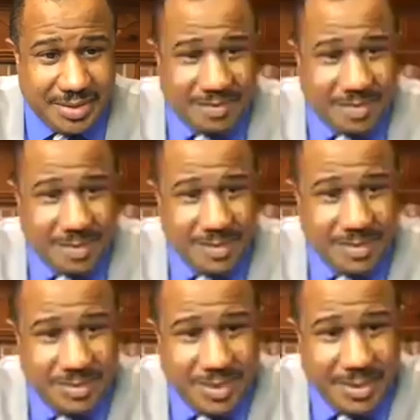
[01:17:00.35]
Look forward
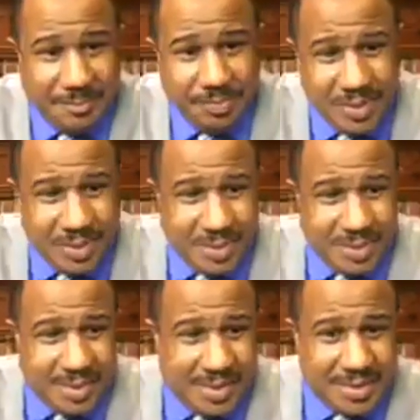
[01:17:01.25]
to um,
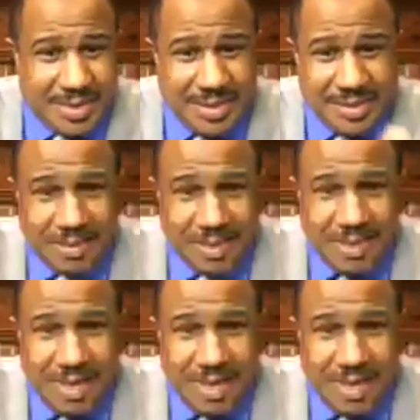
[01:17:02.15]
uh, seeing some of the